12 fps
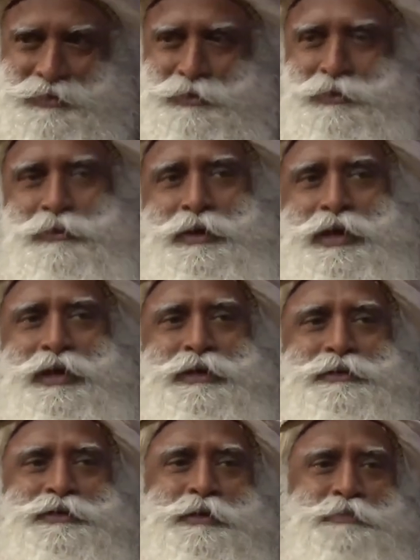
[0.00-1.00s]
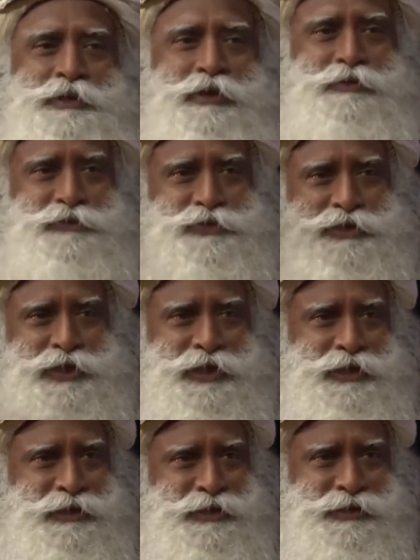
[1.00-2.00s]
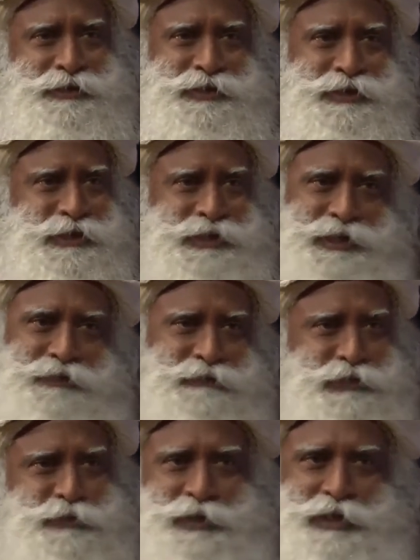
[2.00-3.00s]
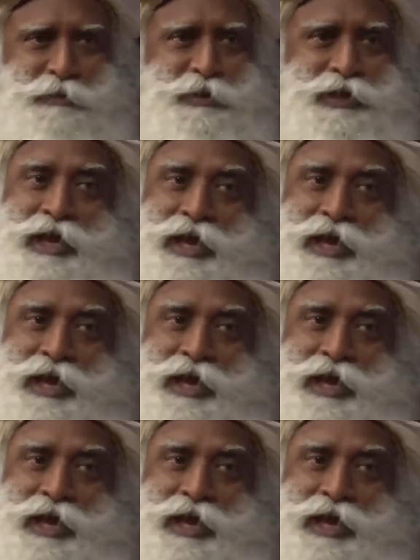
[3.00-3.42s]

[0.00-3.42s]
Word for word: No hand jumped out of the sky and did any evil to anybody